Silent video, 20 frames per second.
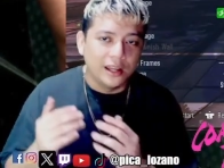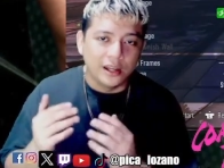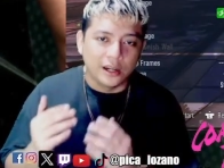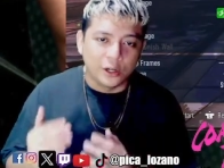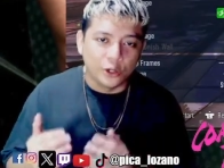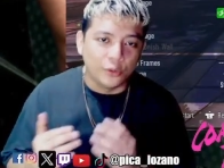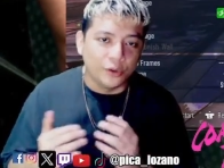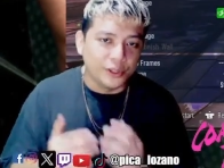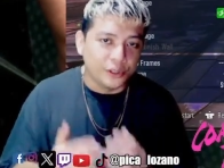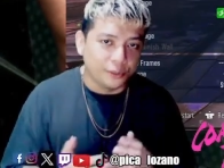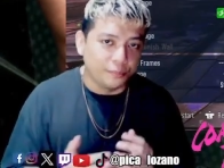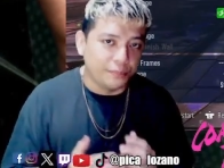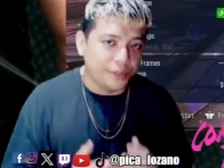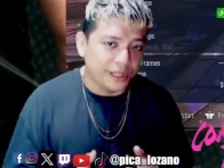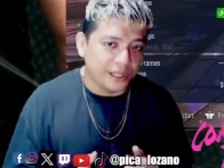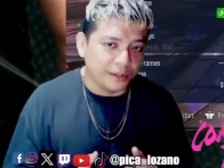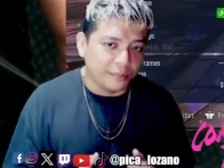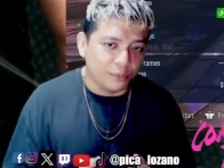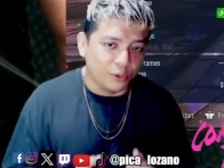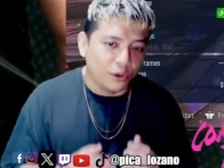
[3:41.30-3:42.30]
going to
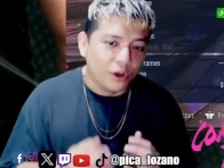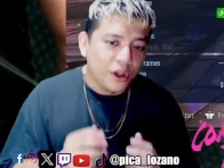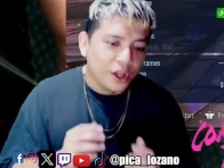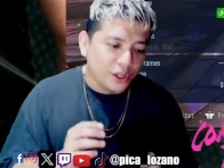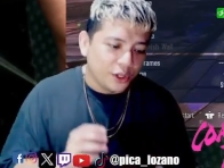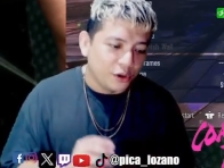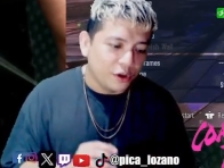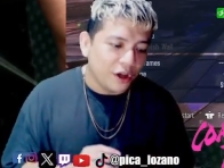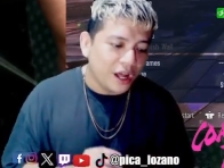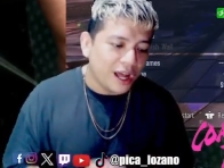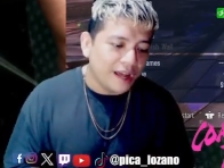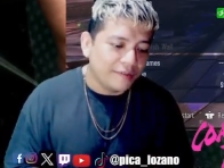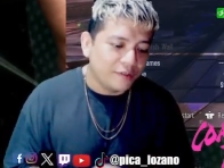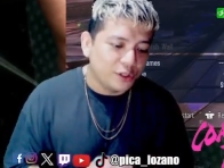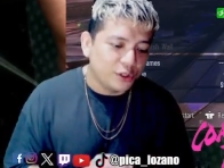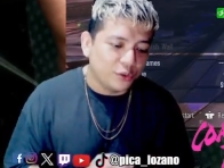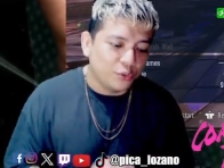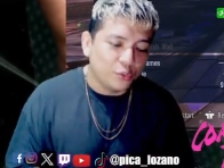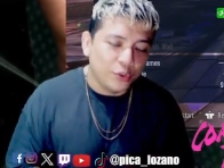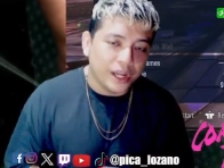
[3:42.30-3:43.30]
peekaboo. You have
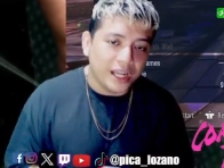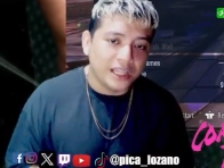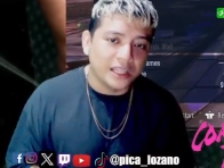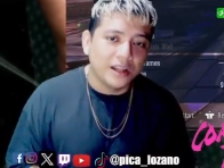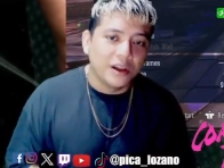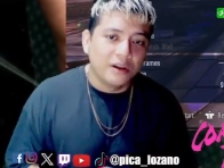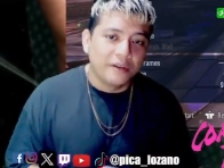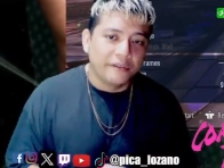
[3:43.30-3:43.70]
to wait